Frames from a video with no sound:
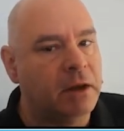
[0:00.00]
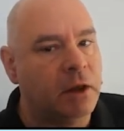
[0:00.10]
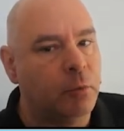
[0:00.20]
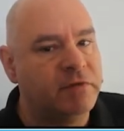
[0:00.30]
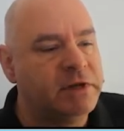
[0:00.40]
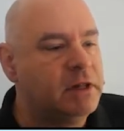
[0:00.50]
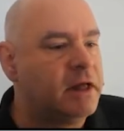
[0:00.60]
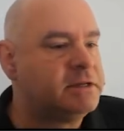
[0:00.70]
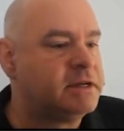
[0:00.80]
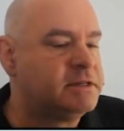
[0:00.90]
We've seen a
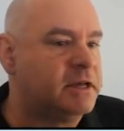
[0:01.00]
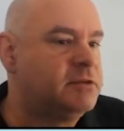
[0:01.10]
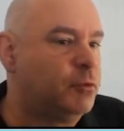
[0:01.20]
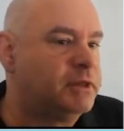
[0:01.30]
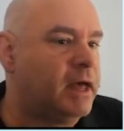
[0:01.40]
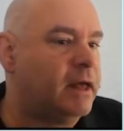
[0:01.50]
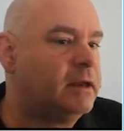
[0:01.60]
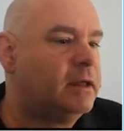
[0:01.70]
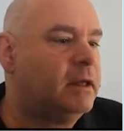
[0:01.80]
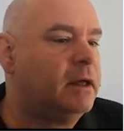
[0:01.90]
lot of success with that.
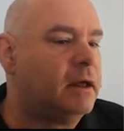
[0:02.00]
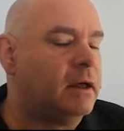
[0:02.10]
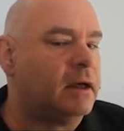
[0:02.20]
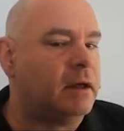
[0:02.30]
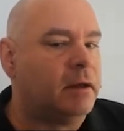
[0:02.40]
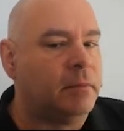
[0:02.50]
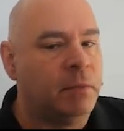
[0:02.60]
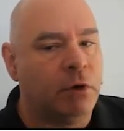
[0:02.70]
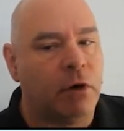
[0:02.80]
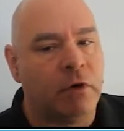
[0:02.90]

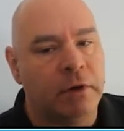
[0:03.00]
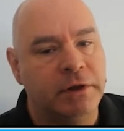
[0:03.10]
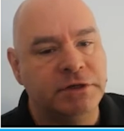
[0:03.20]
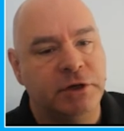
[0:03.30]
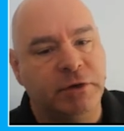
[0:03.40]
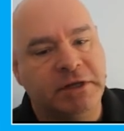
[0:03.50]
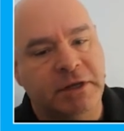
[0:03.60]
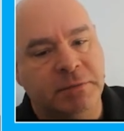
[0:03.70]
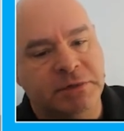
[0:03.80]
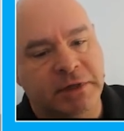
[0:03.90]
There are engineering
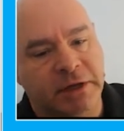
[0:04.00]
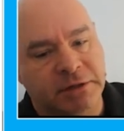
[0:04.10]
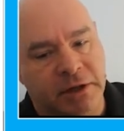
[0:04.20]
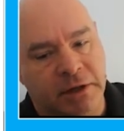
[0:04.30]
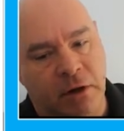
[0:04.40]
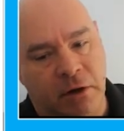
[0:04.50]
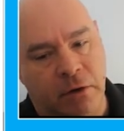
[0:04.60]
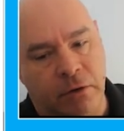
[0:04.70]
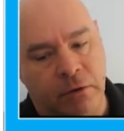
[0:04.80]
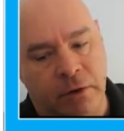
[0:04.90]
teams that
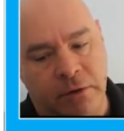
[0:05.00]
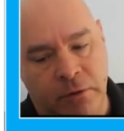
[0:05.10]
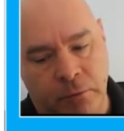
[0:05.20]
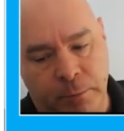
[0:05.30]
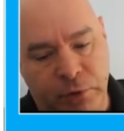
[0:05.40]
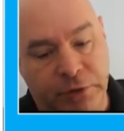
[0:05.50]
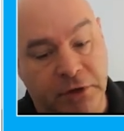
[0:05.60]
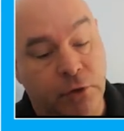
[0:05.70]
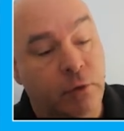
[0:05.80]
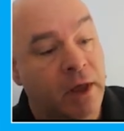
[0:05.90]
are
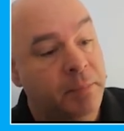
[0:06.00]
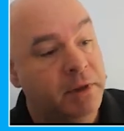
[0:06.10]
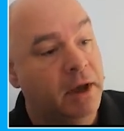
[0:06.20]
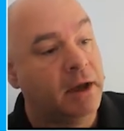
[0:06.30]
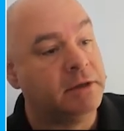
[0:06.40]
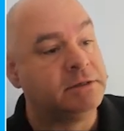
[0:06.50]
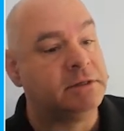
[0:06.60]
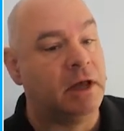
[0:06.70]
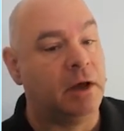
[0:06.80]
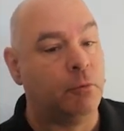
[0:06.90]
building new
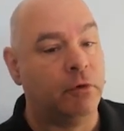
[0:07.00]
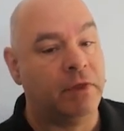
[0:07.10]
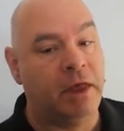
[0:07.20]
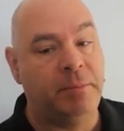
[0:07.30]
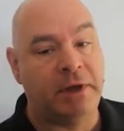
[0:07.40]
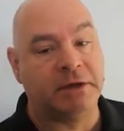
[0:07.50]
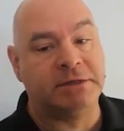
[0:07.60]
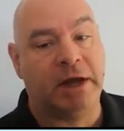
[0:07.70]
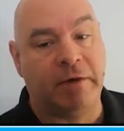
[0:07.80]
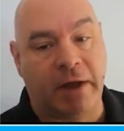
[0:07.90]
APIs where the API
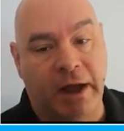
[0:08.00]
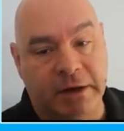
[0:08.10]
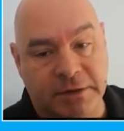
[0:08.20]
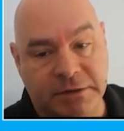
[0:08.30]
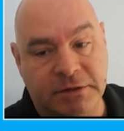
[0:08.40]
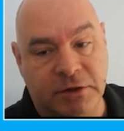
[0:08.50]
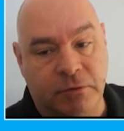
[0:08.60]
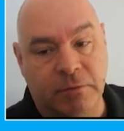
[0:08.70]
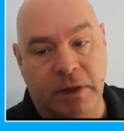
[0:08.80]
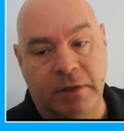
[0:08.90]
style guide is
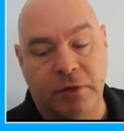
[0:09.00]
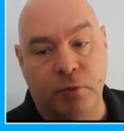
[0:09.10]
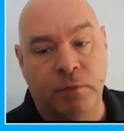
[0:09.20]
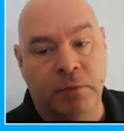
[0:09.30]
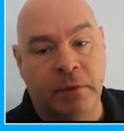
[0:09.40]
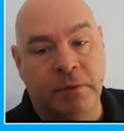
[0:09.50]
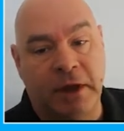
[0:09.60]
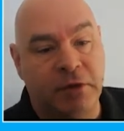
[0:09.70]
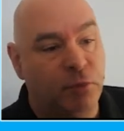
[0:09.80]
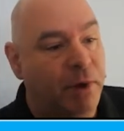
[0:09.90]
they're
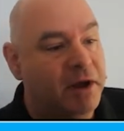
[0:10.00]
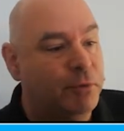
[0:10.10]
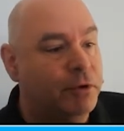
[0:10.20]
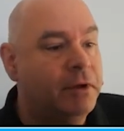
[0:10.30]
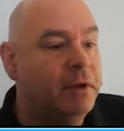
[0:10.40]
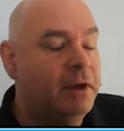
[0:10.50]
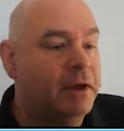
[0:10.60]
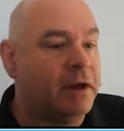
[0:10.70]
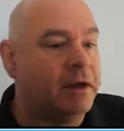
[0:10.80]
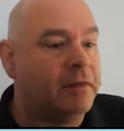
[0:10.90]
kind of their Bible.
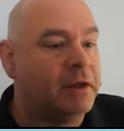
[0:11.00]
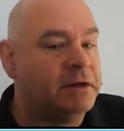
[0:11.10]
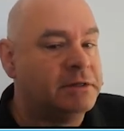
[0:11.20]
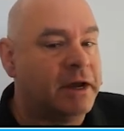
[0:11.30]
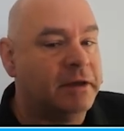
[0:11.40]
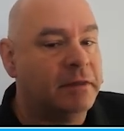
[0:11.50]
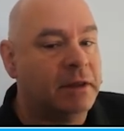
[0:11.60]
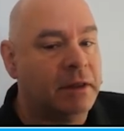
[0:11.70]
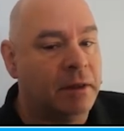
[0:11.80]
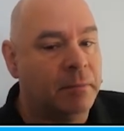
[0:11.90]
They
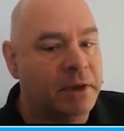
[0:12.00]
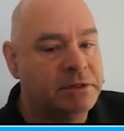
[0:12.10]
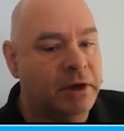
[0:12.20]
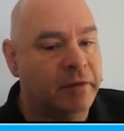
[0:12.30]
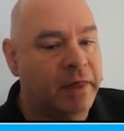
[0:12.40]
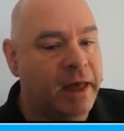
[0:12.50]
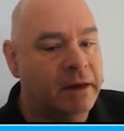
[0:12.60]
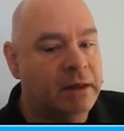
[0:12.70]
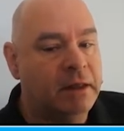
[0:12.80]
design based on that.